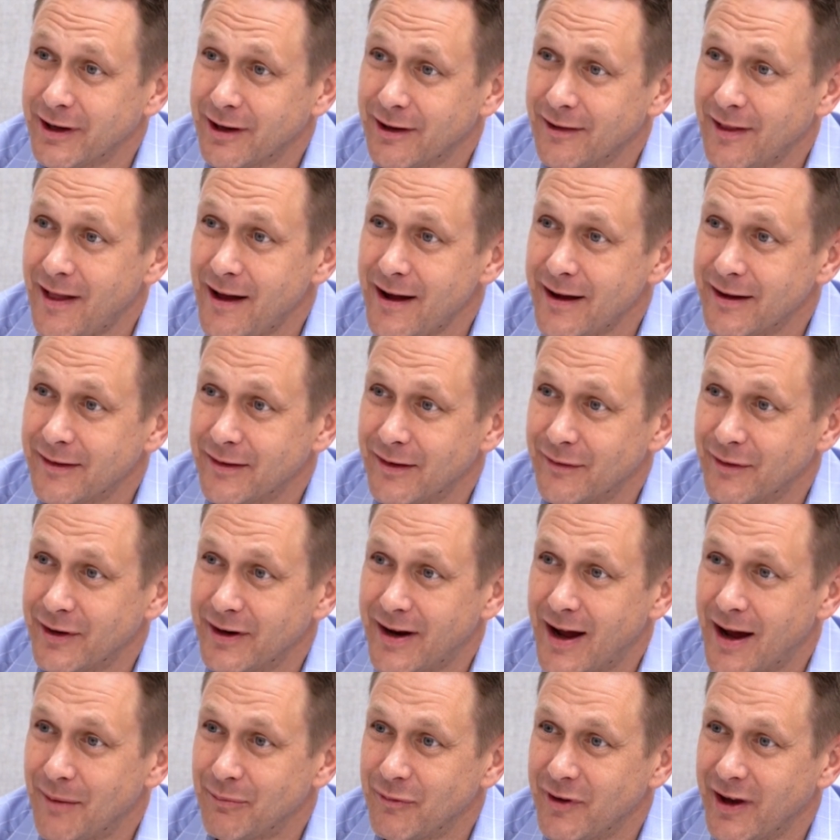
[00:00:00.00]
a client of
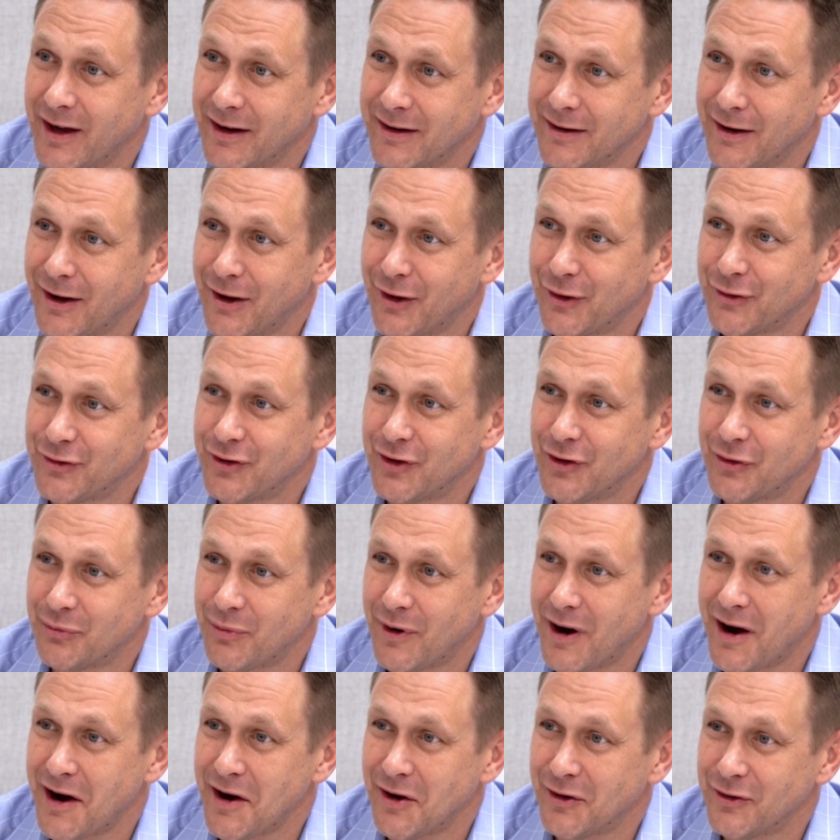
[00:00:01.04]
Adopt Technologies
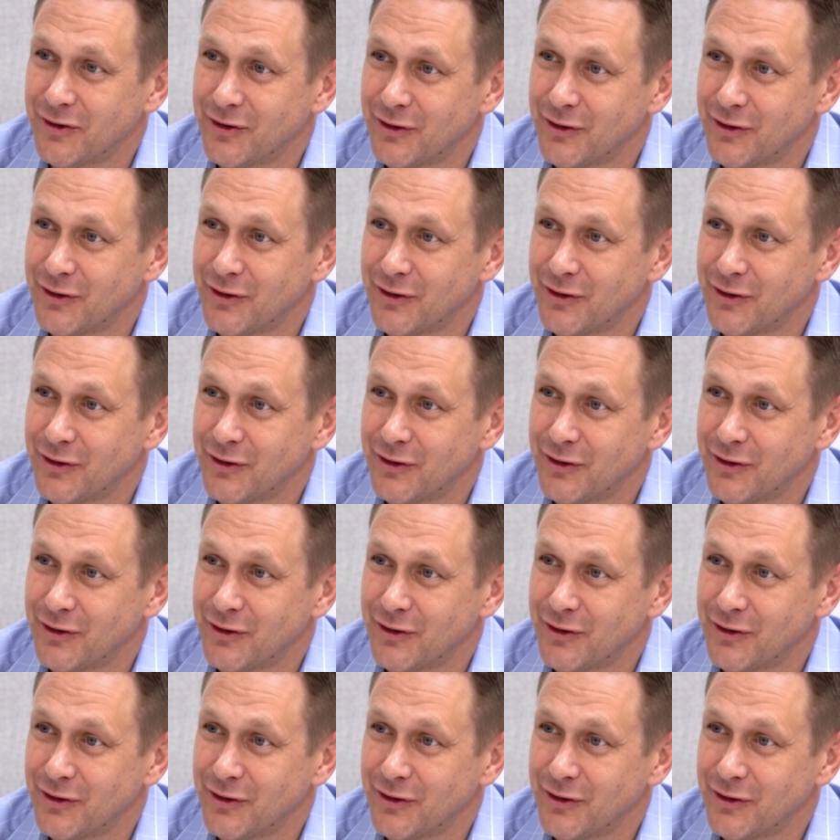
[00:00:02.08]
prior